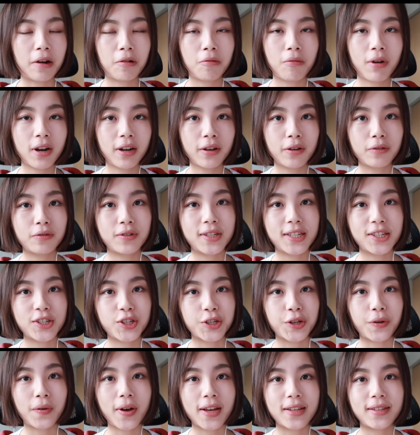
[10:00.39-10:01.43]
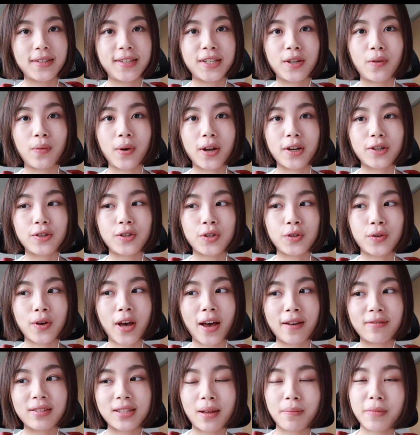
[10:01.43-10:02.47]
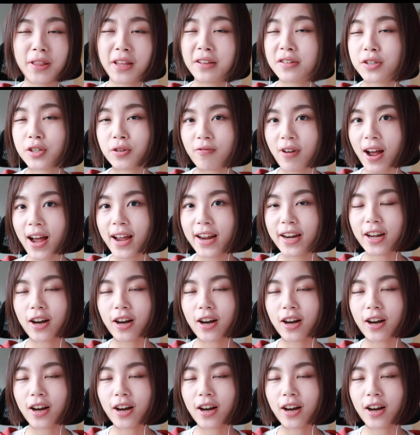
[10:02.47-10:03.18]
don't want to go digital, I still wanted to have something to write